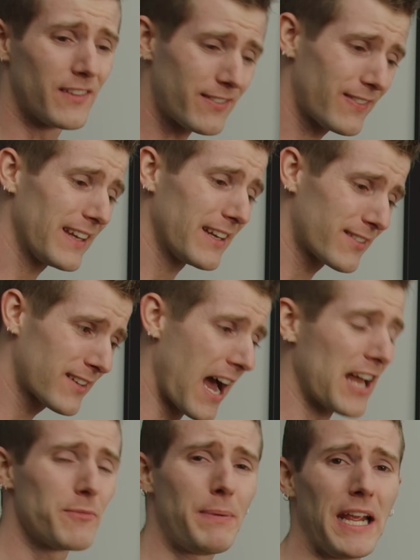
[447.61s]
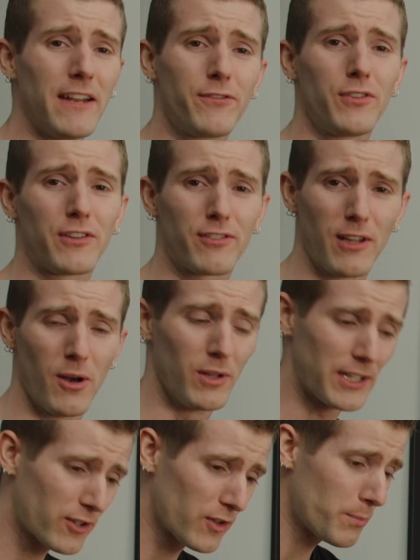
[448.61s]
This thing is kind of painfully slow,
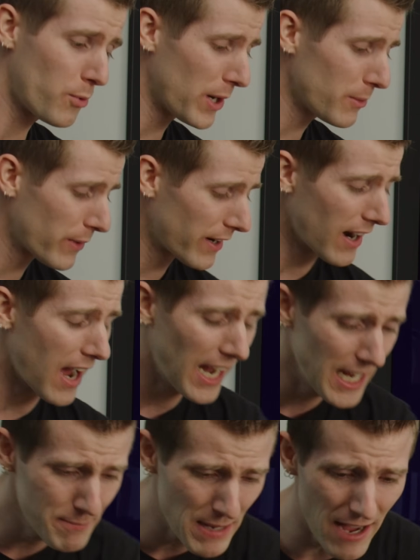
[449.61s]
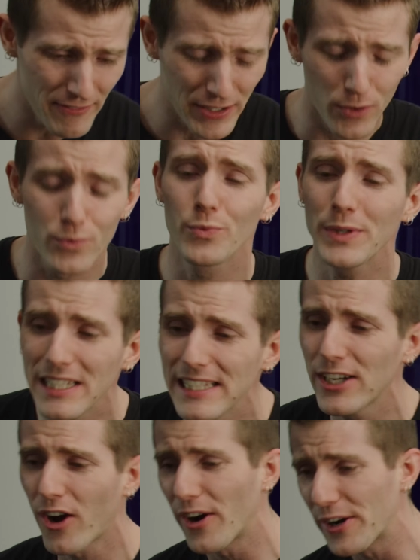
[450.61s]
like to the point where I'm having a
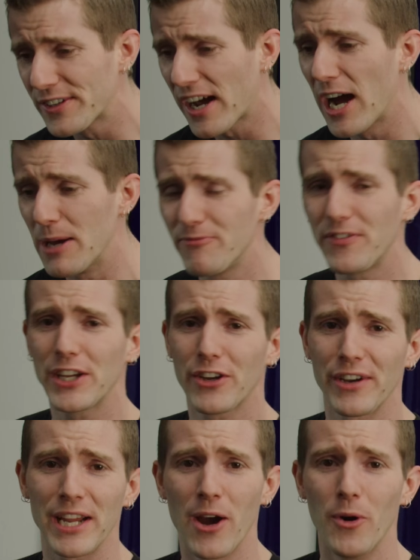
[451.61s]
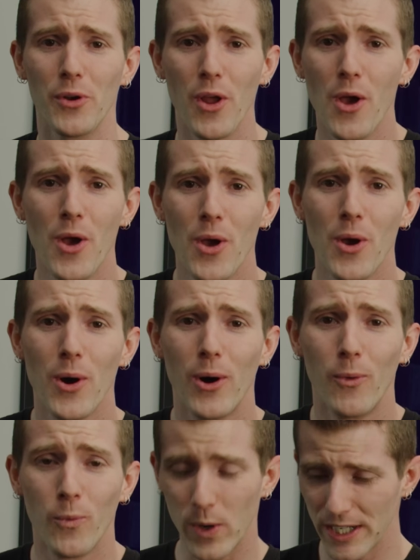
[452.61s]
really hard time figuring out
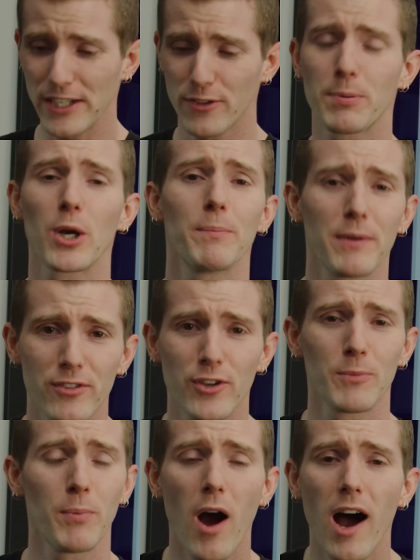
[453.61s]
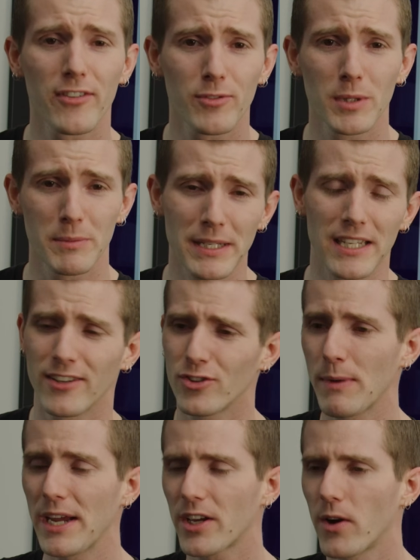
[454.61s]
what its purpose could possibly be. Because
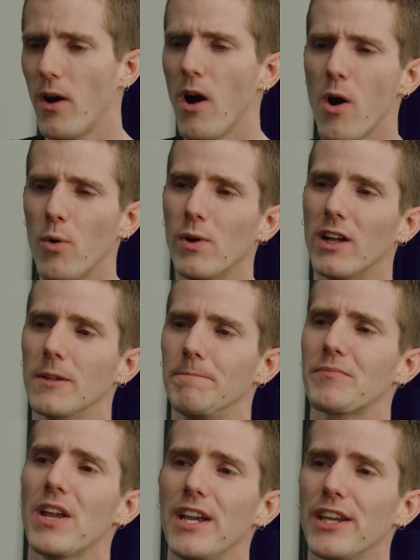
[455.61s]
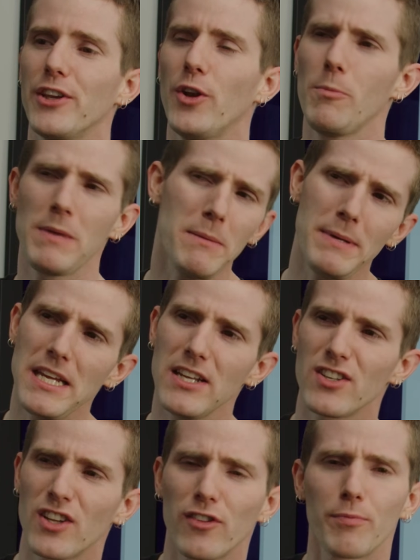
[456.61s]
you might go, oh, well, you know,
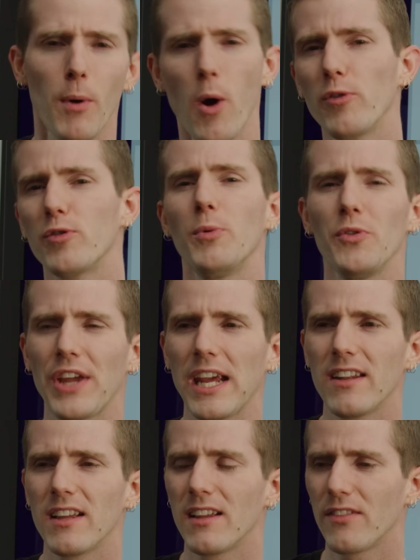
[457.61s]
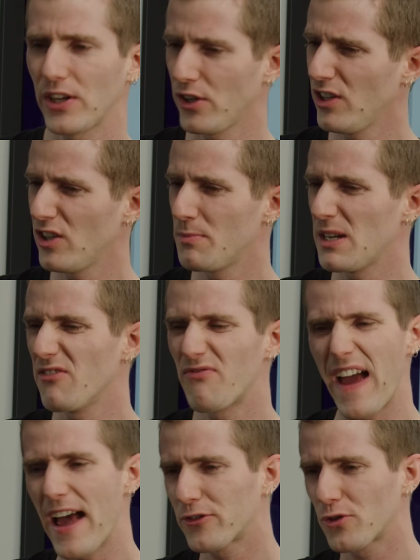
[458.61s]
maybe disposable data that you need to be
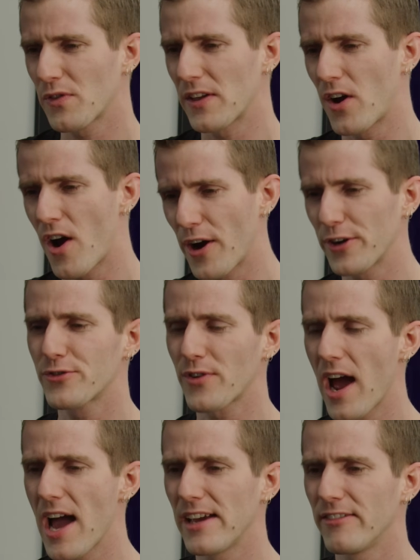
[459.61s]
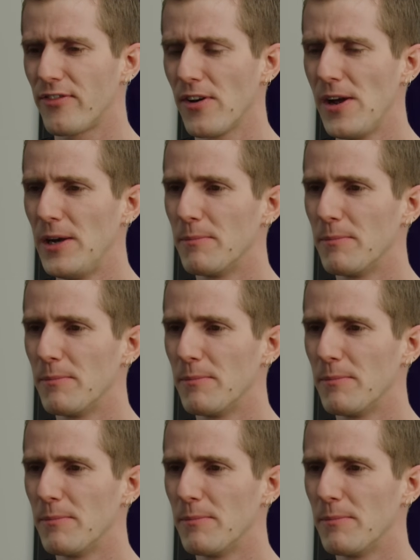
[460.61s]
faster than a hard drive,